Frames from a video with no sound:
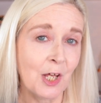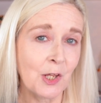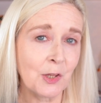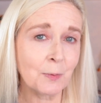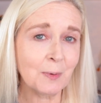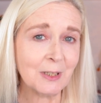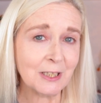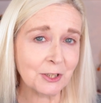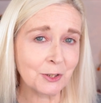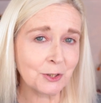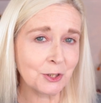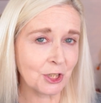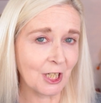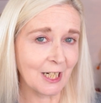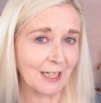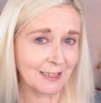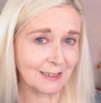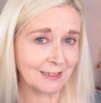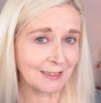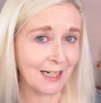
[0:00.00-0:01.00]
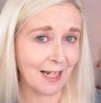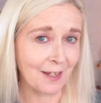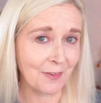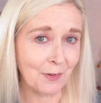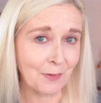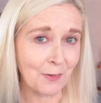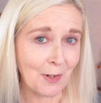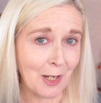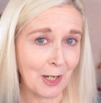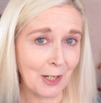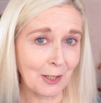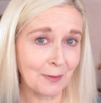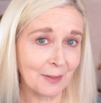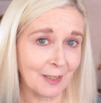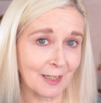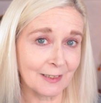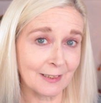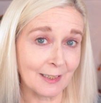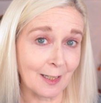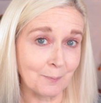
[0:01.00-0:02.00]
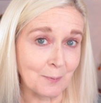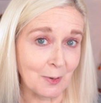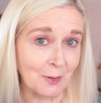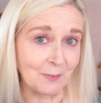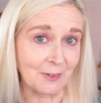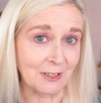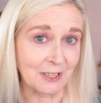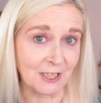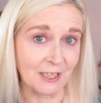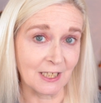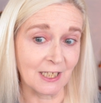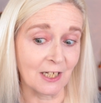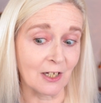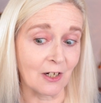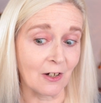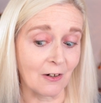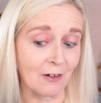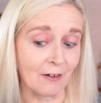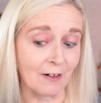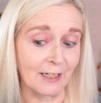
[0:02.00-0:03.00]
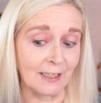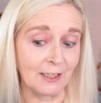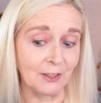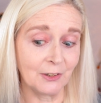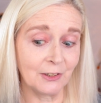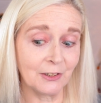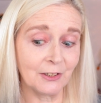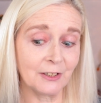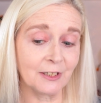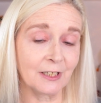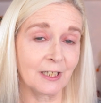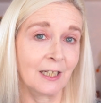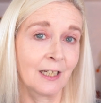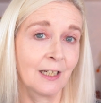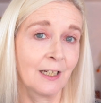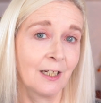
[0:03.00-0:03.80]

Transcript: Thought we could do cheeks together though, and then move into the eye look.